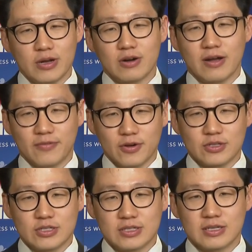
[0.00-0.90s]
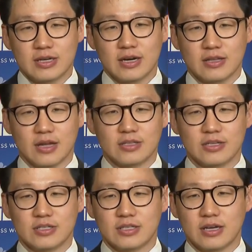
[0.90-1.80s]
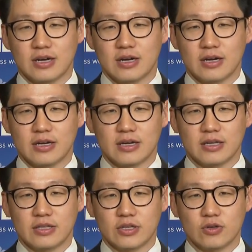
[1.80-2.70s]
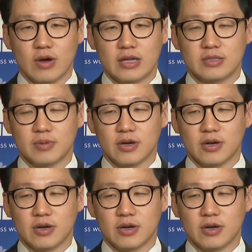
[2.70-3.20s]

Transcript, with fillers: in our efforts, uh, not just uh, in the U.S. Mm -hmm.